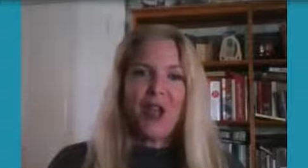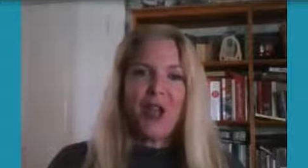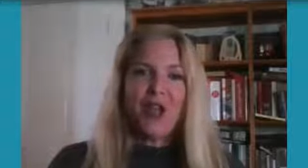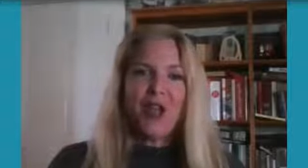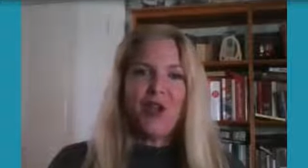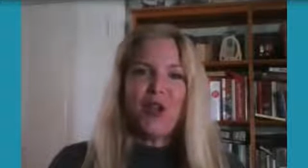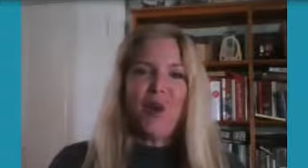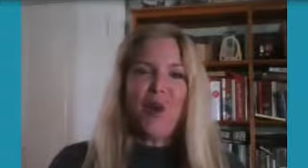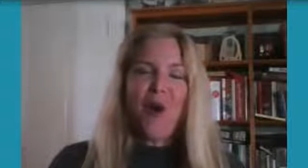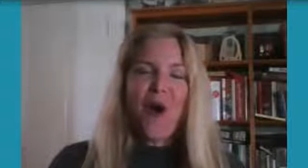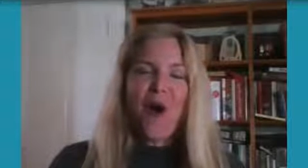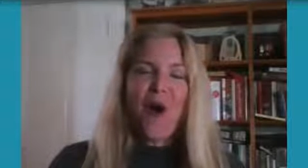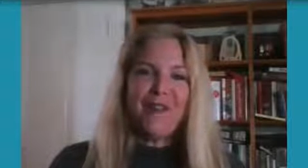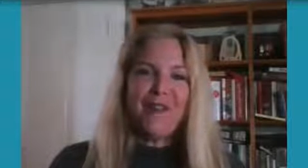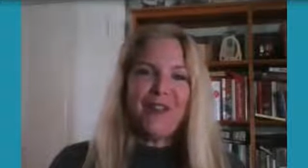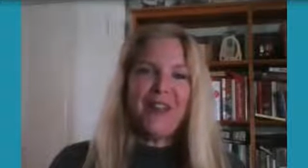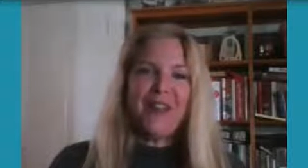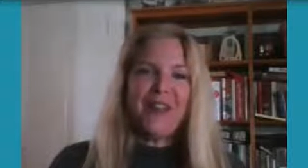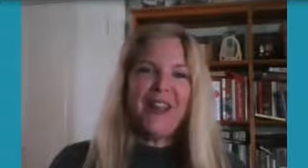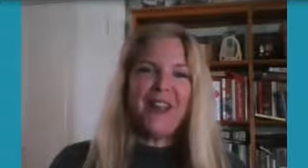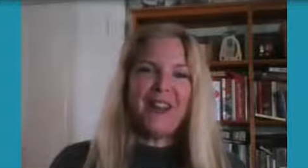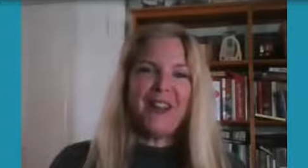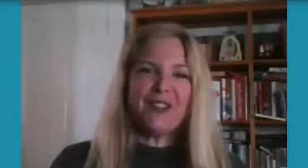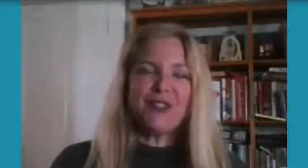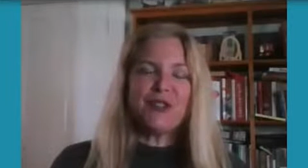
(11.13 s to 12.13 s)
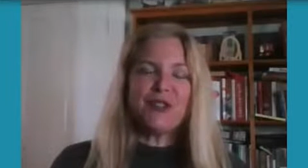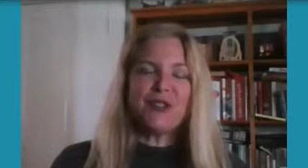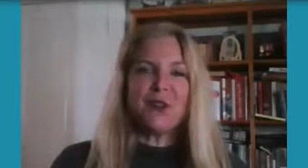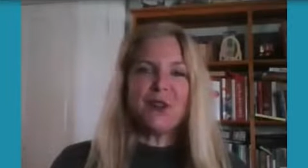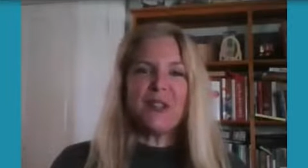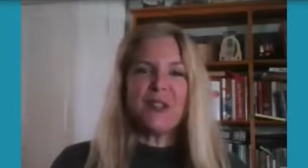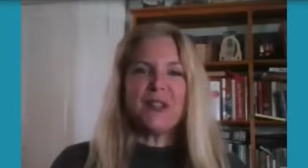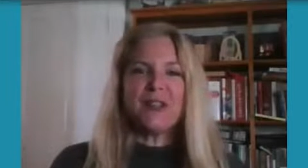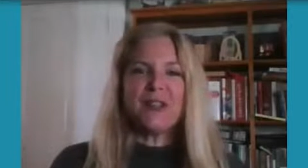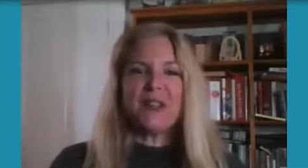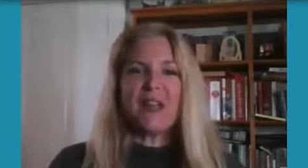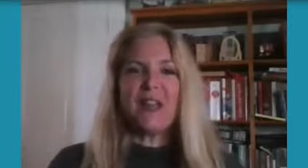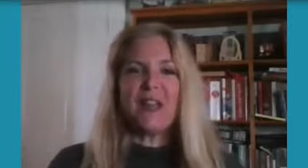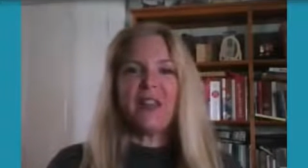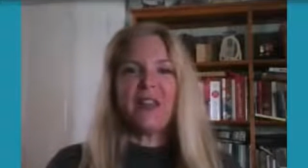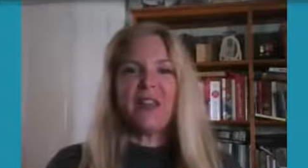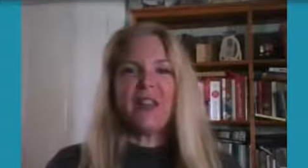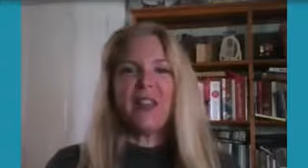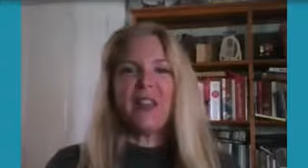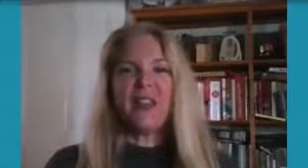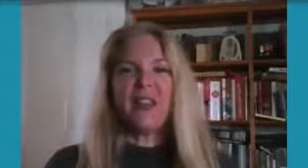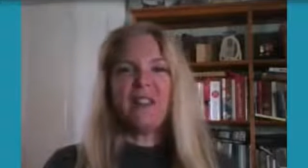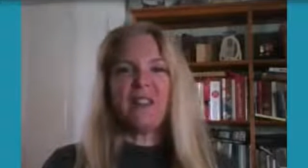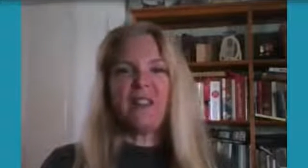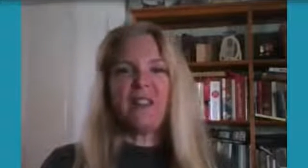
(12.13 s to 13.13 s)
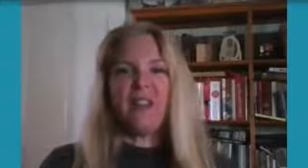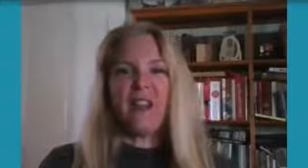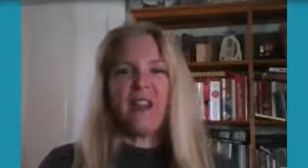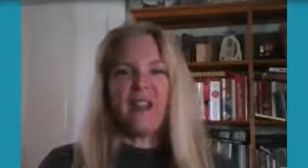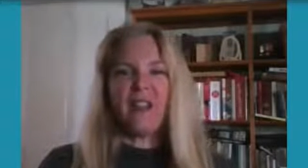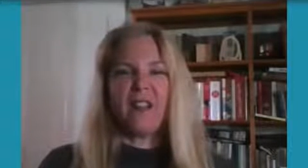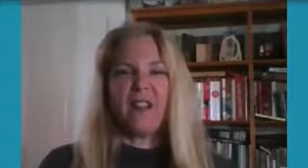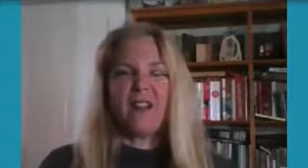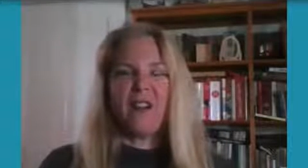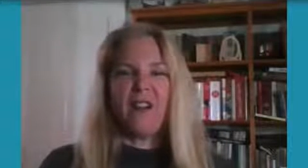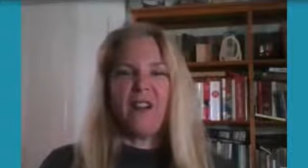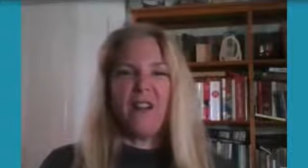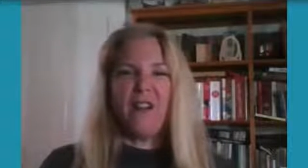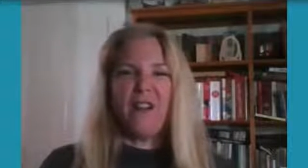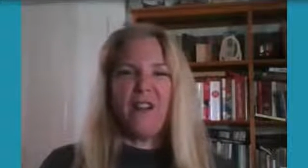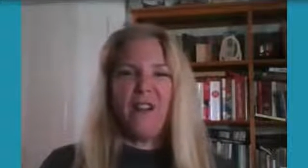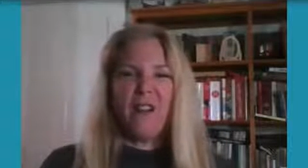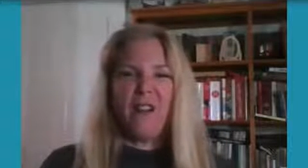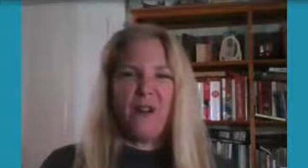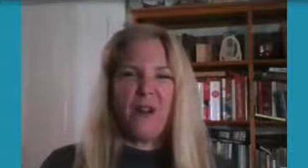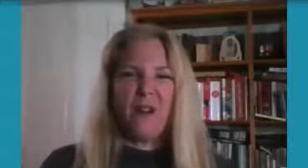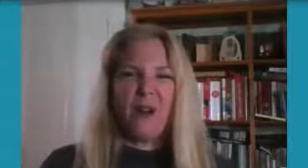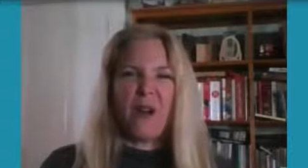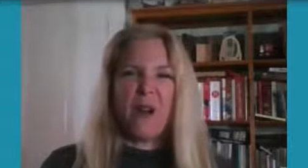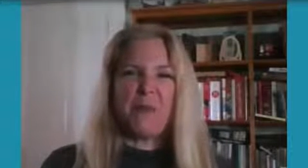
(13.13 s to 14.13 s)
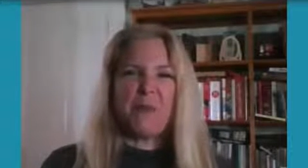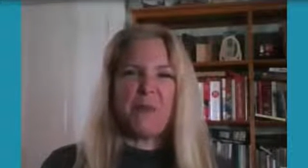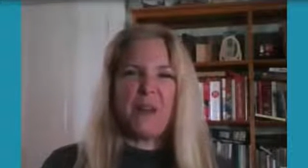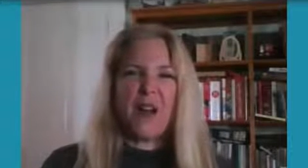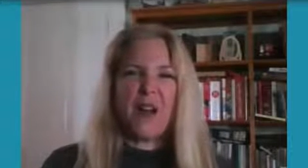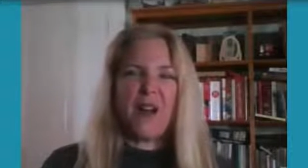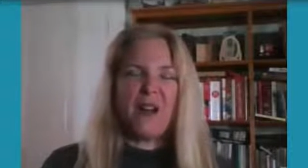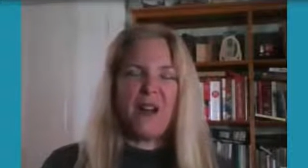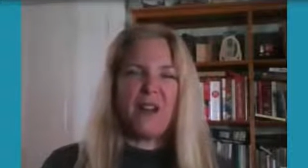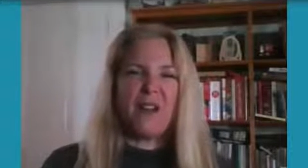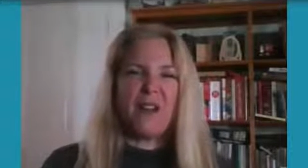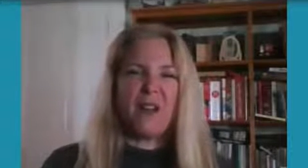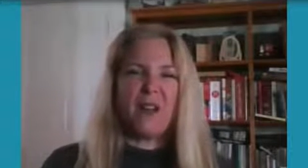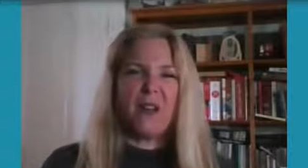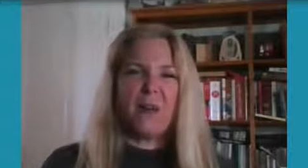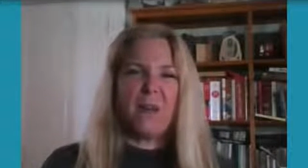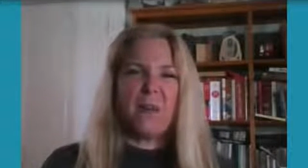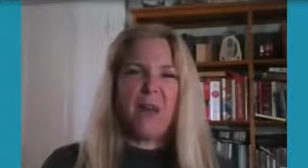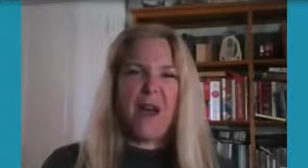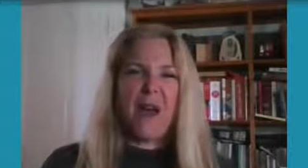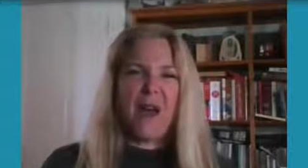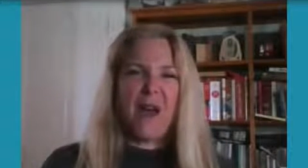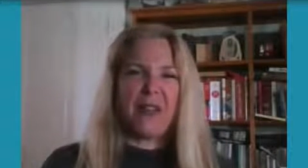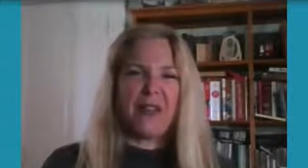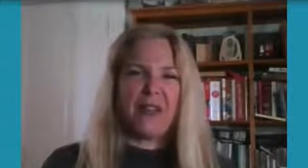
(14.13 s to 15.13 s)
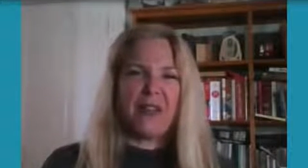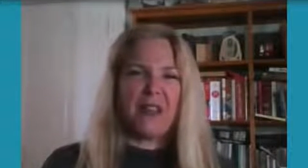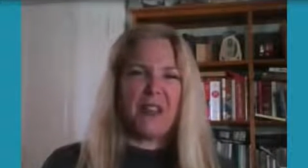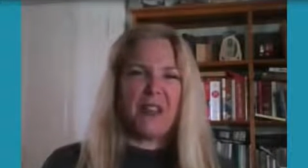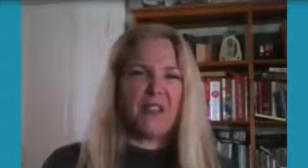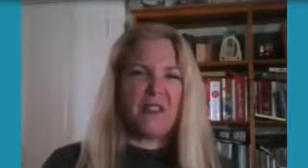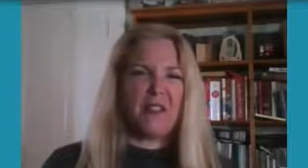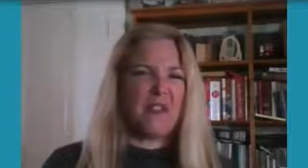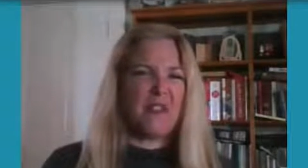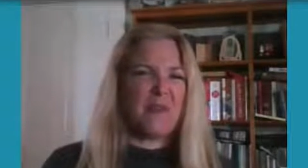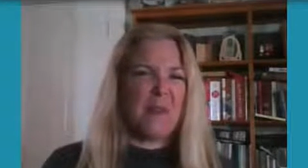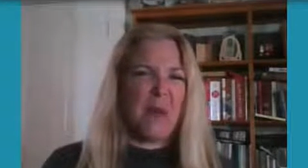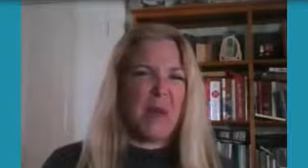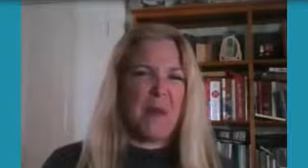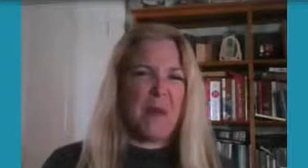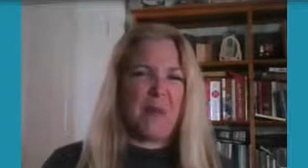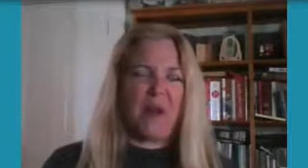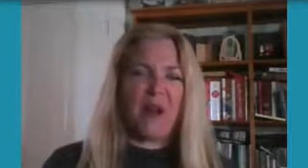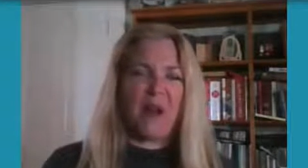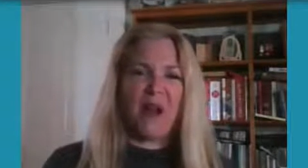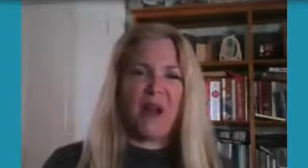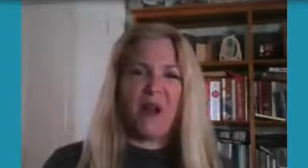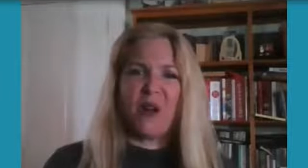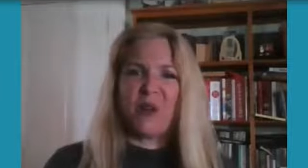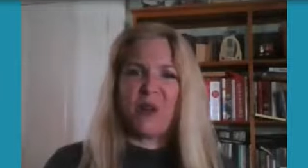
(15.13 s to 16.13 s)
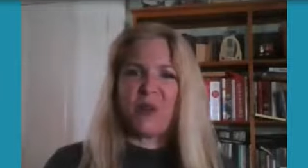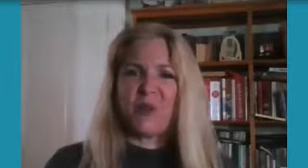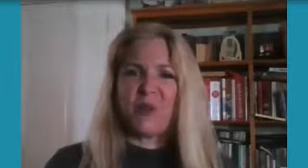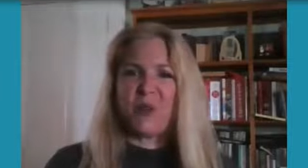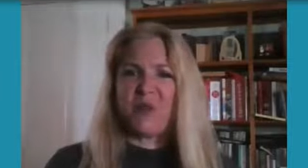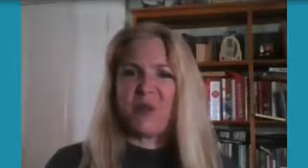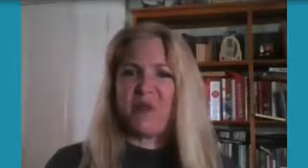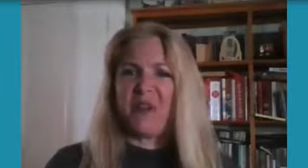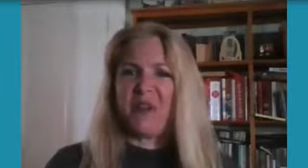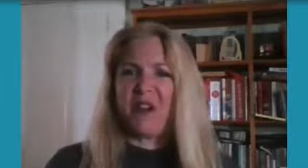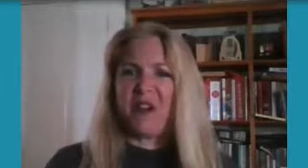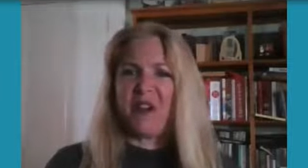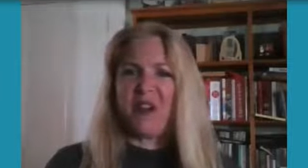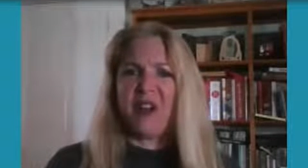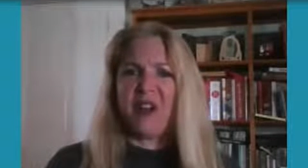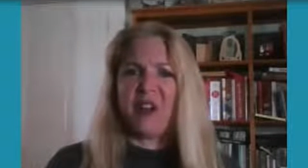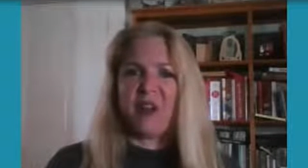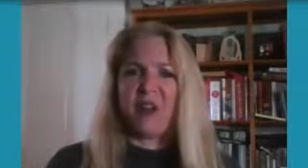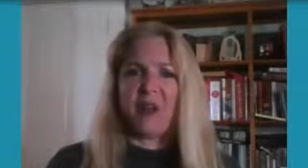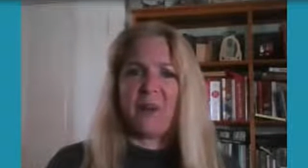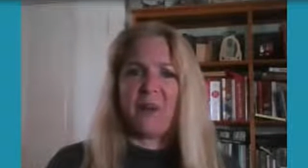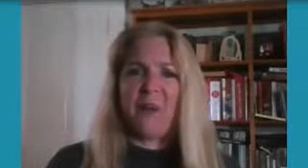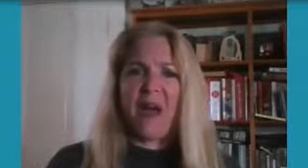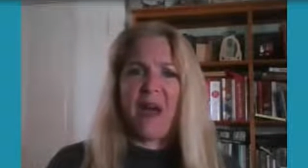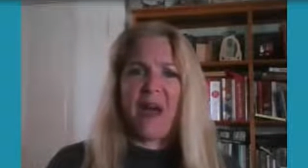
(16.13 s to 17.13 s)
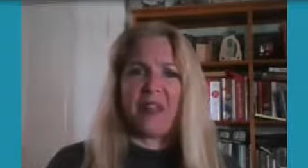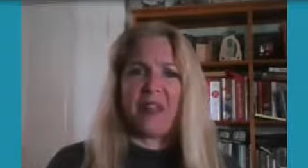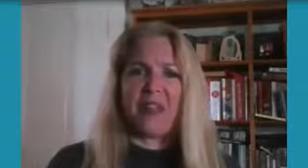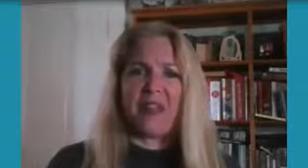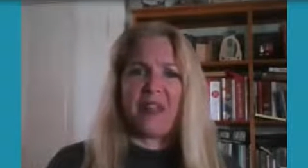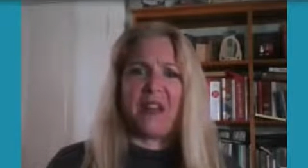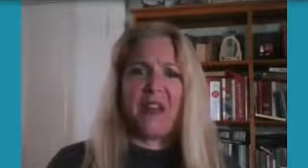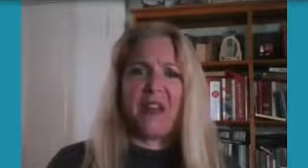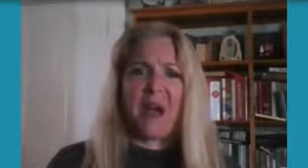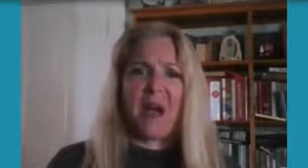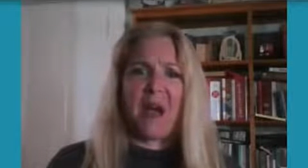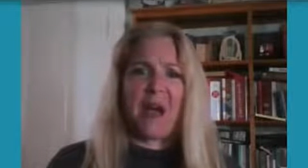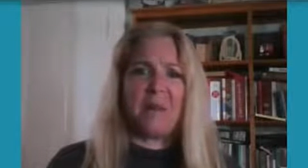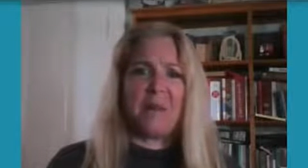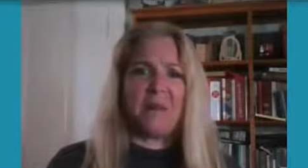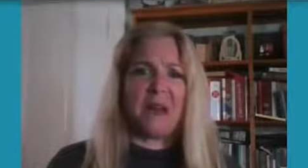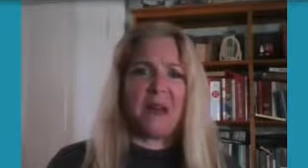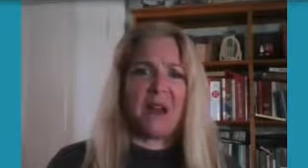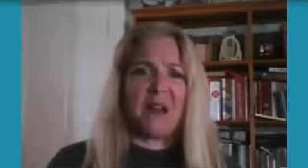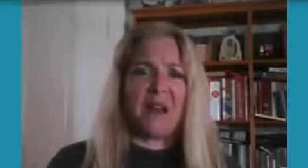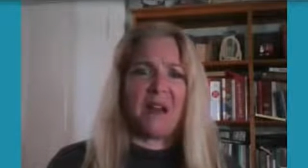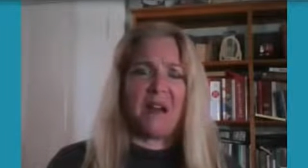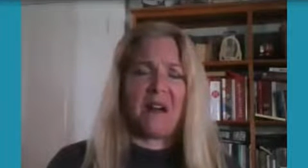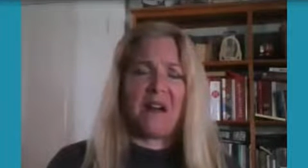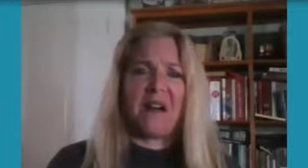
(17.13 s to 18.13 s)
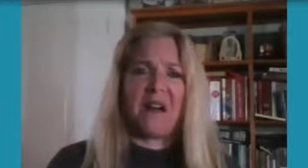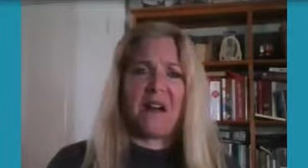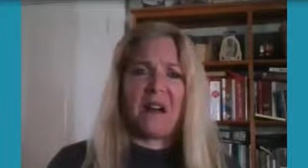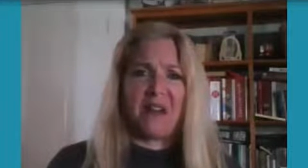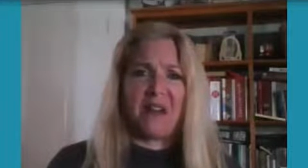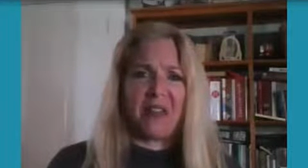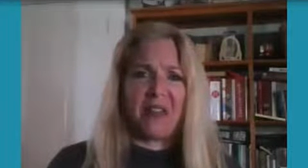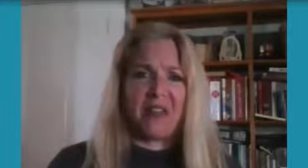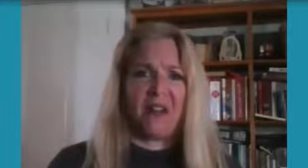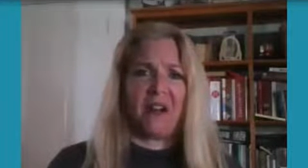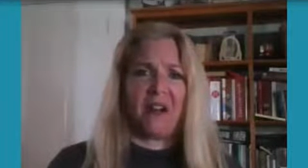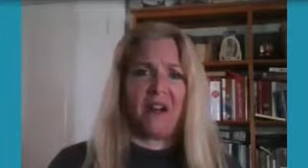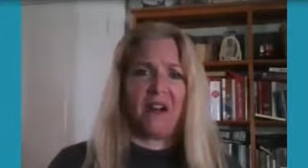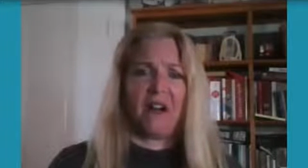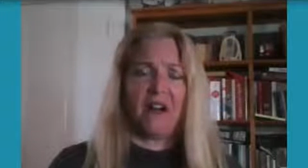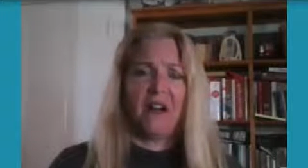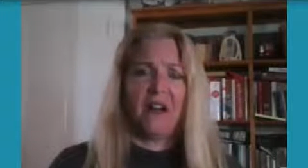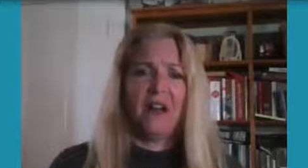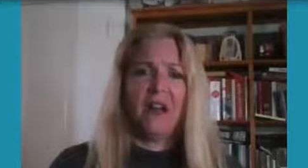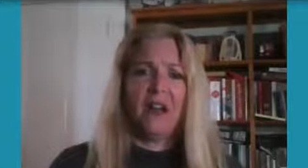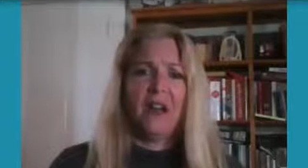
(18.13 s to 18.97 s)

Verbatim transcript: You often hear students say things like, Oh, I'm not good at math. Neither of my parents were very good at math, and I'm not either.